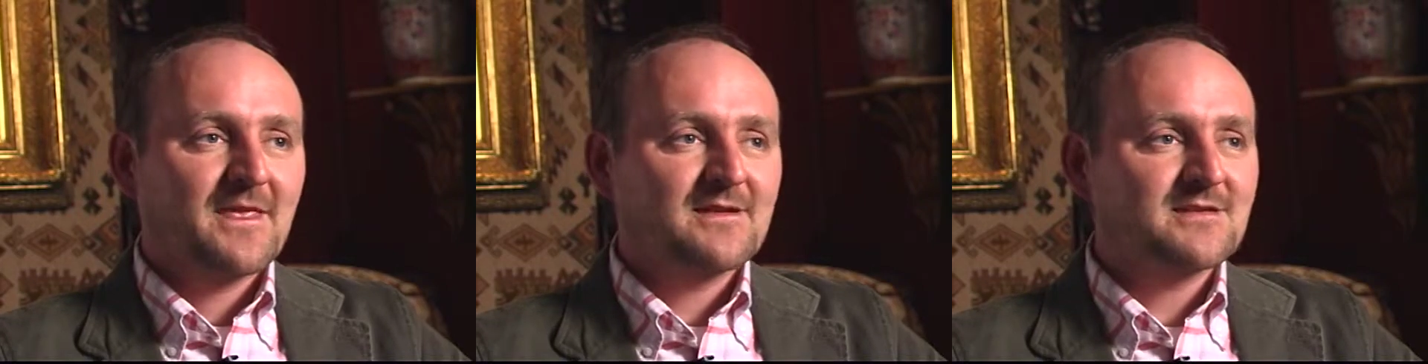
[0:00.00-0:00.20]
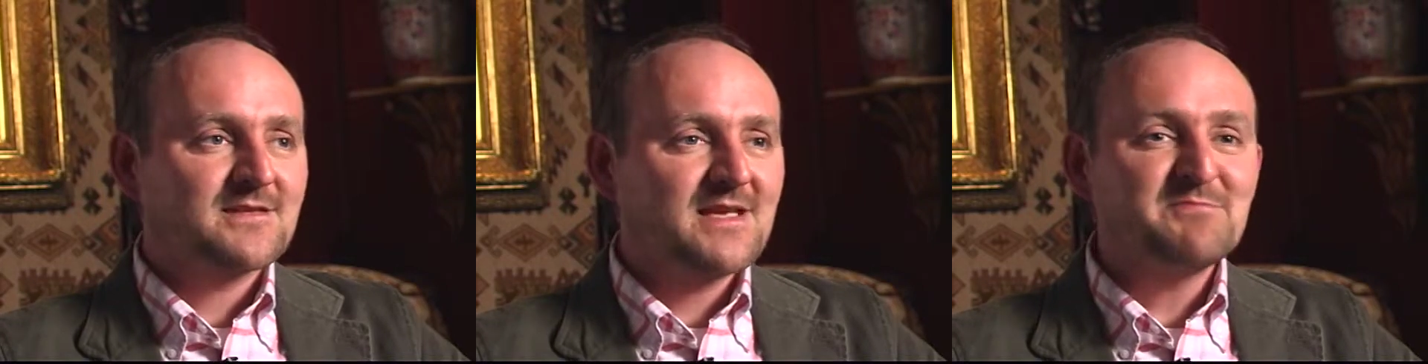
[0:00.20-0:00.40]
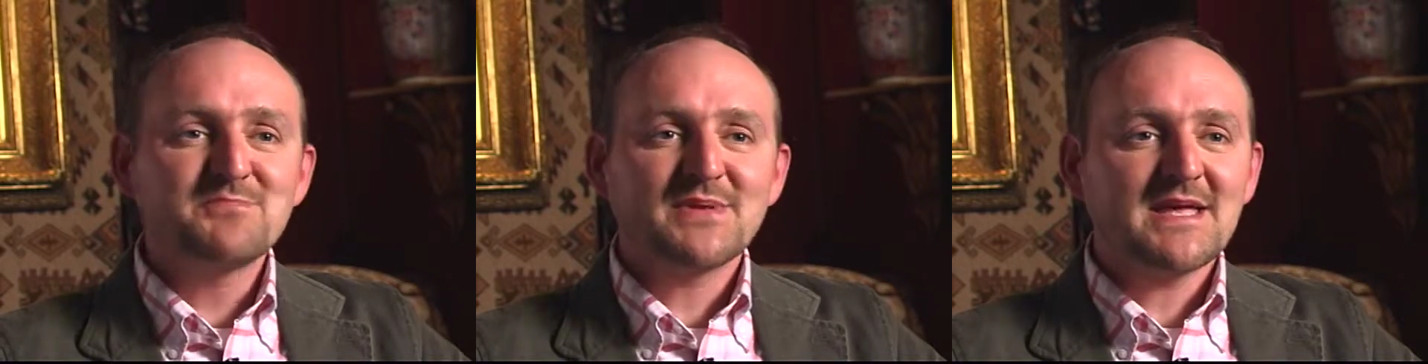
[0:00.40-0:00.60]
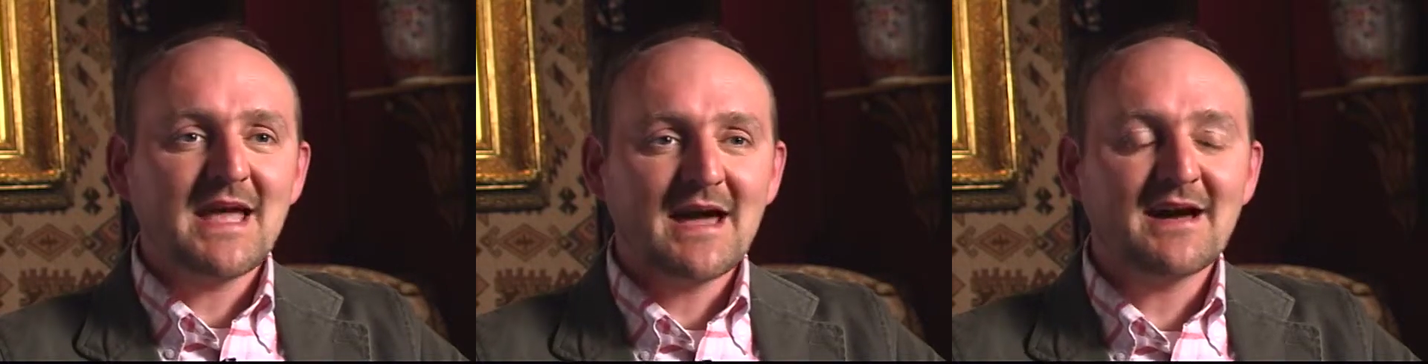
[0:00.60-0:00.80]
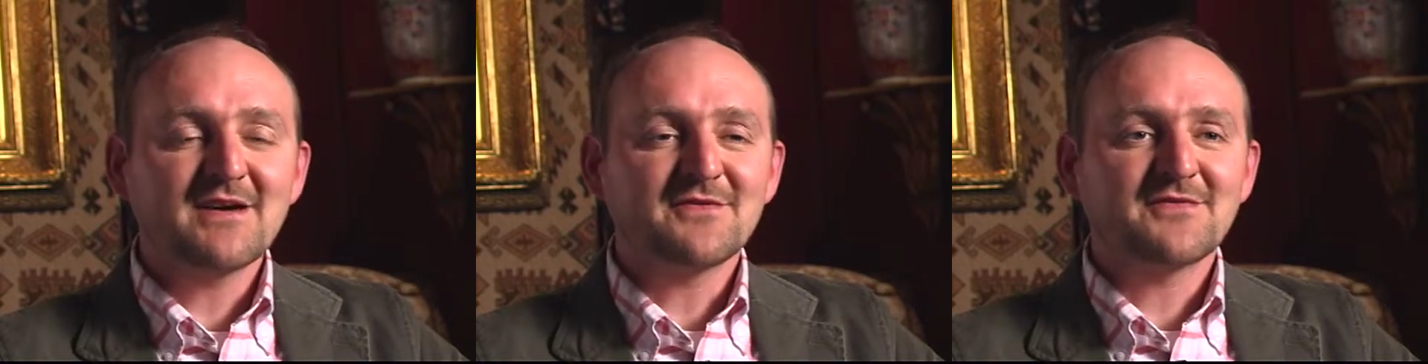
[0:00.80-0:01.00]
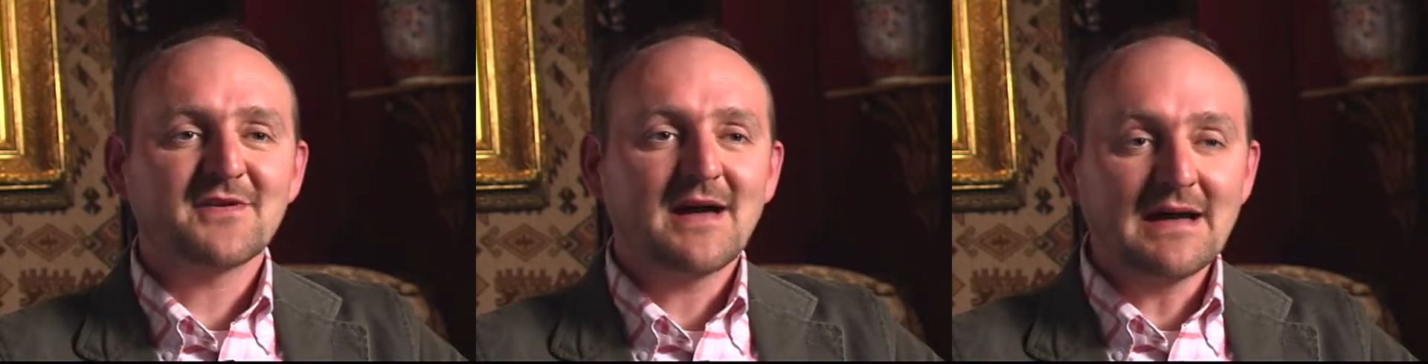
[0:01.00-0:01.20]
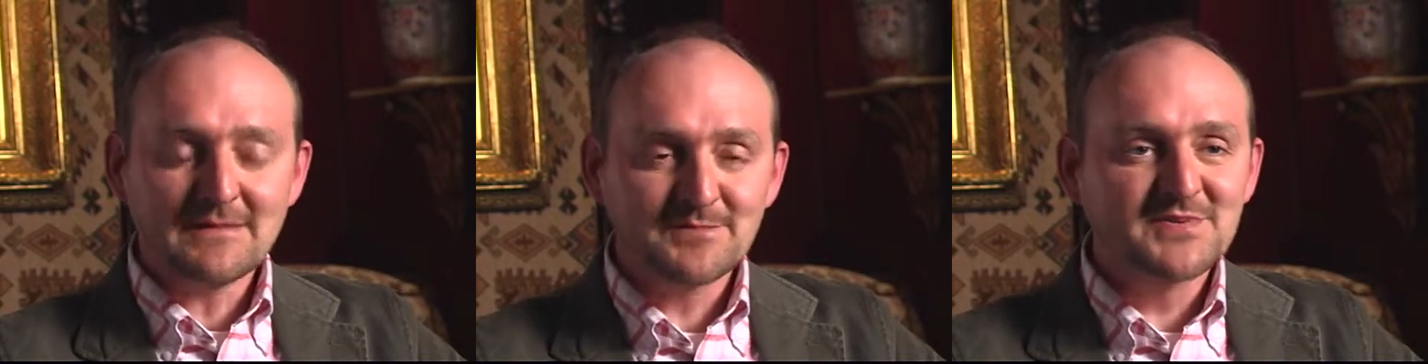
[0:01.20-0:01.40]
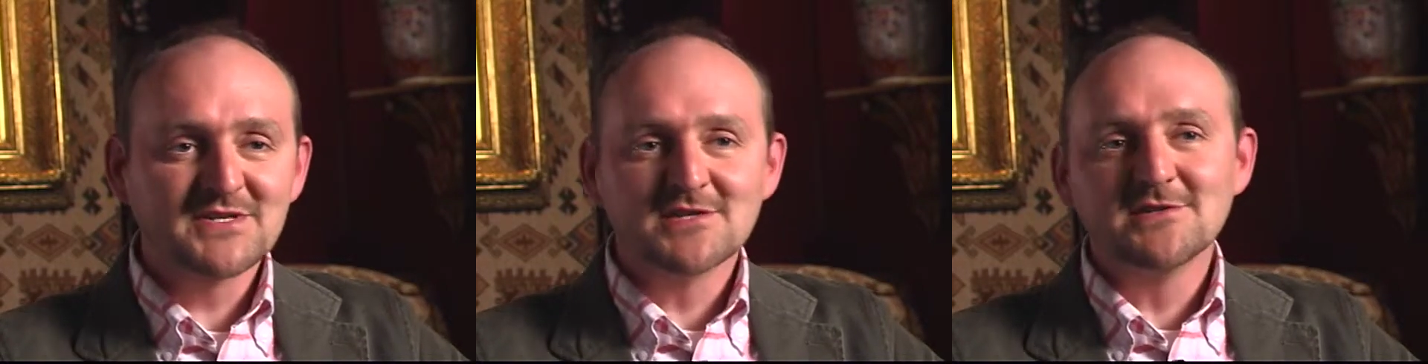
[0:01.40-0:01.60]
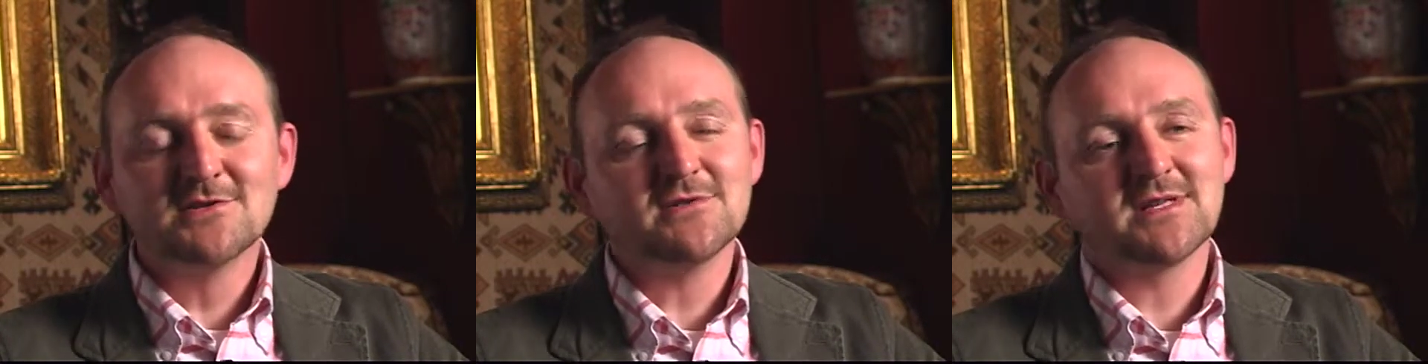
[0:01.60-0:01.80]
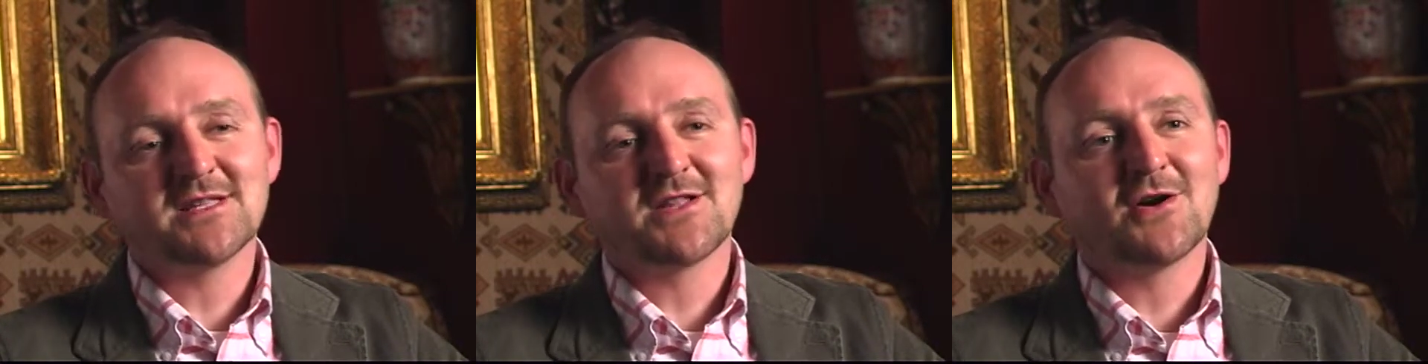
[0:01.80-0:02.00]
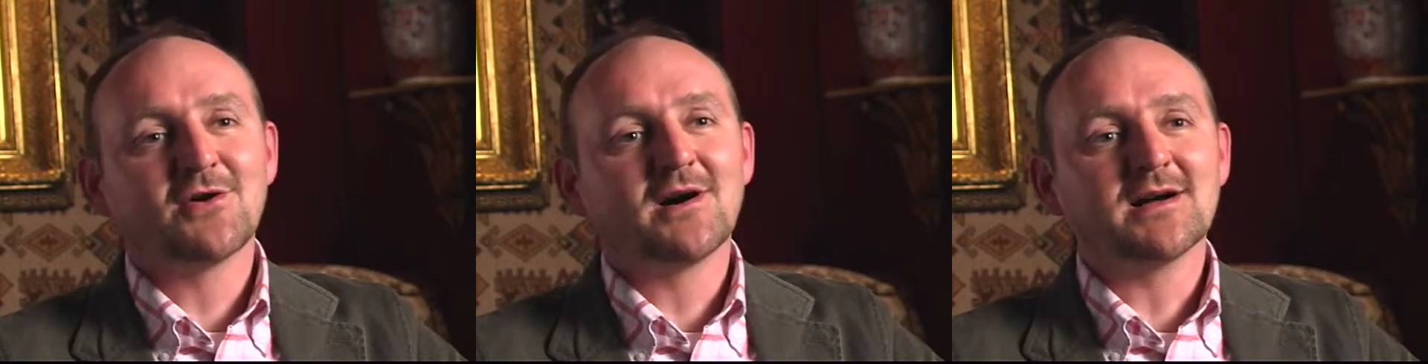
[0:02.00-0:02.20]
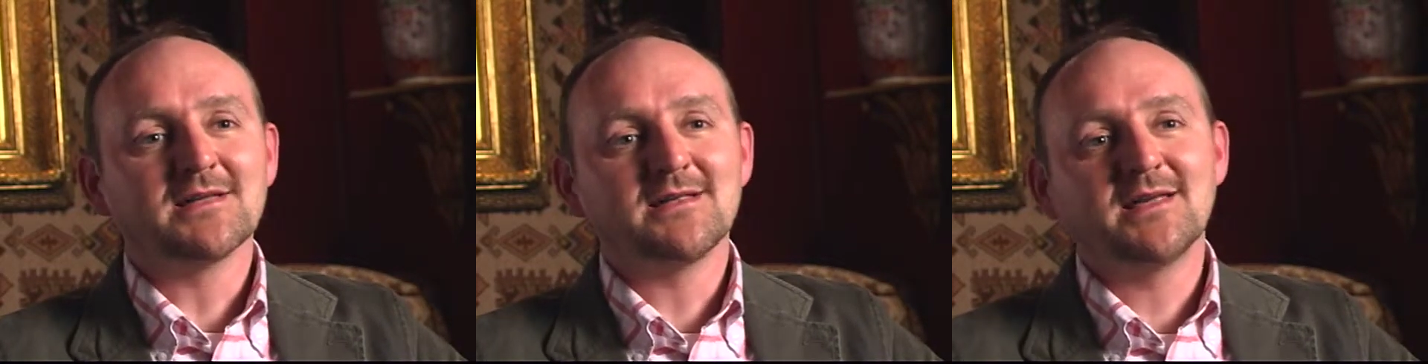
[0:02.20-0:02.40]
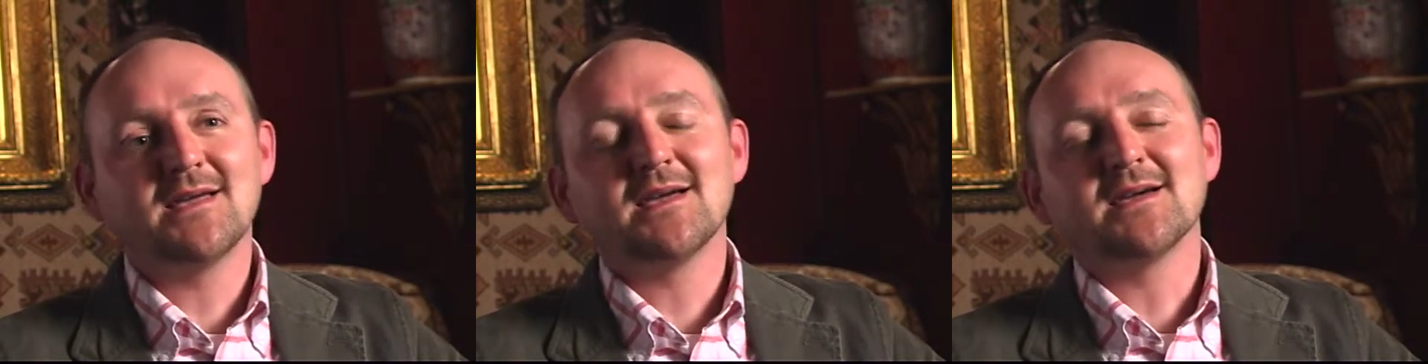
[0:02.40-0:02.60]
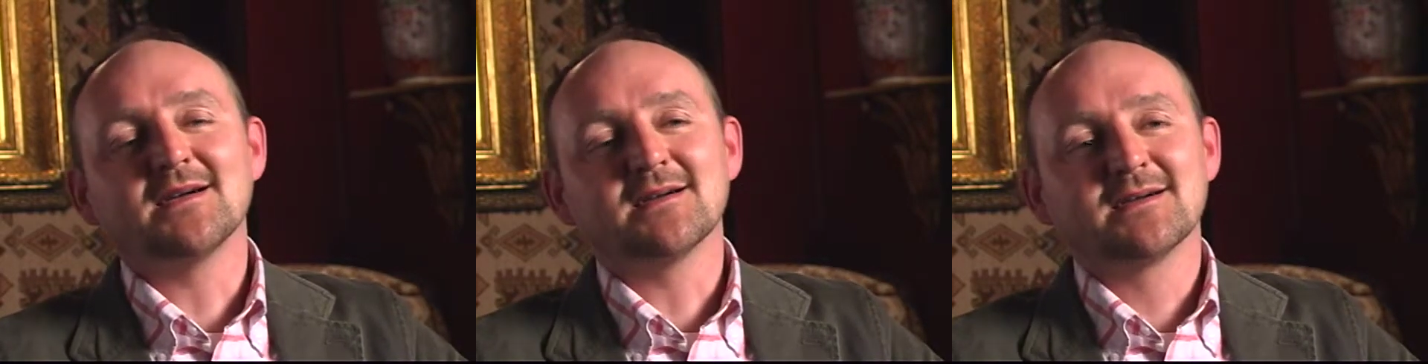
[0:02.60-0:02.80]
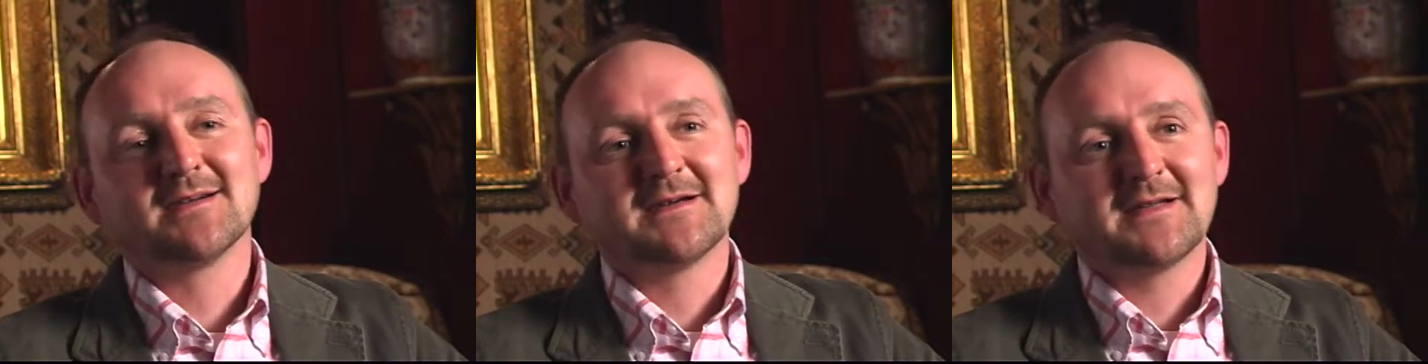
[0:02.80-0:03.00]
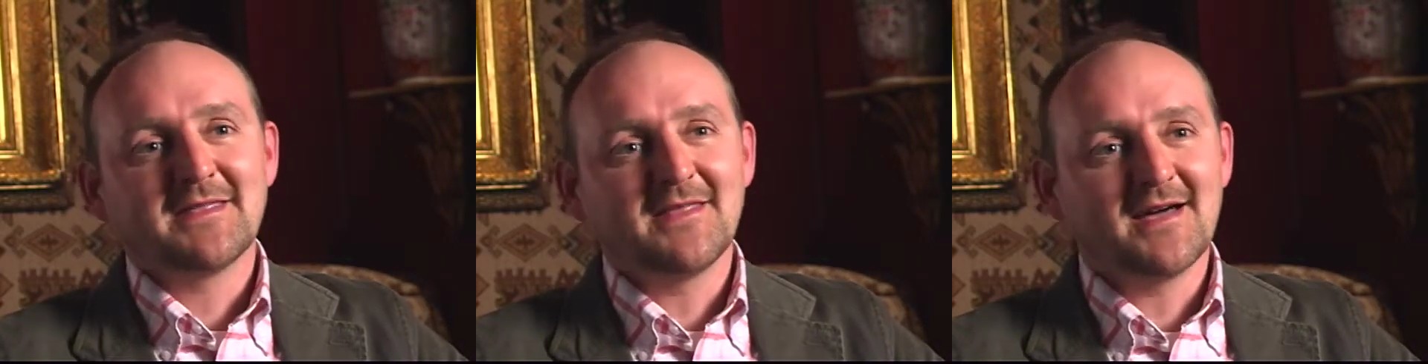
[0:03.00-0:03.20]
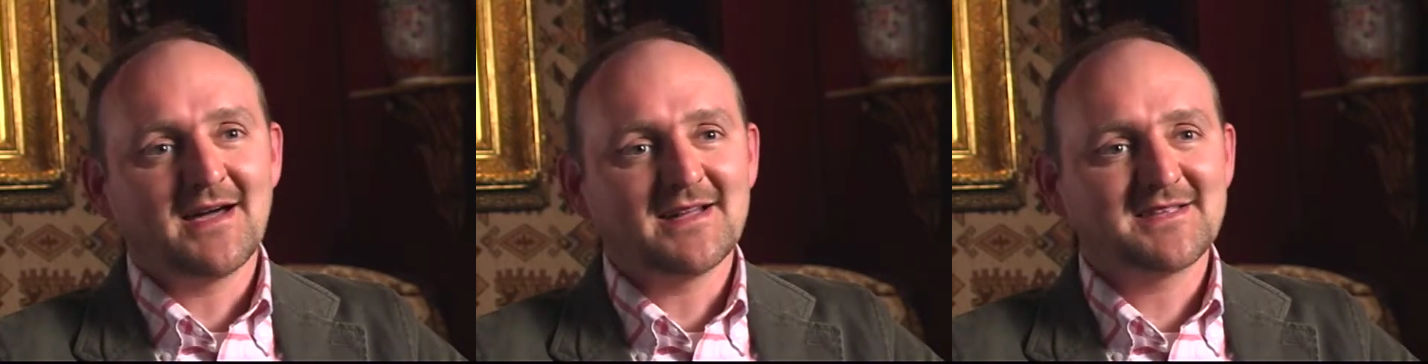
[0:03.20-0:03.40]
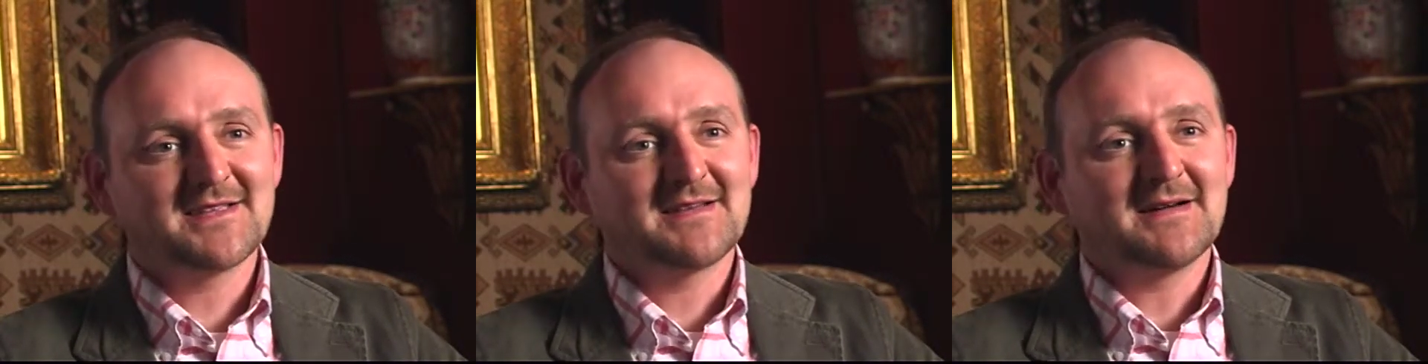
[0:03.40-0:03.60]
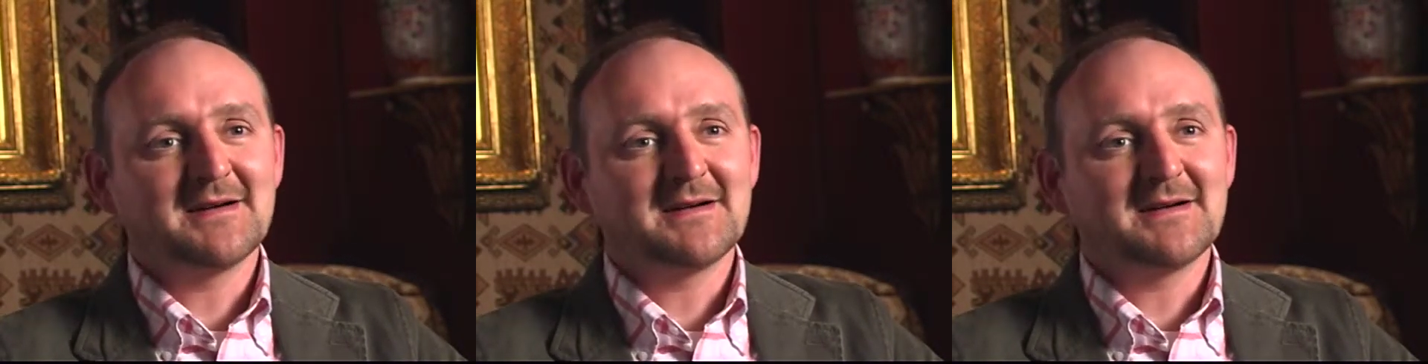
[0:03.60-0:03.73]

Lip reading: simply have absolutely no idea that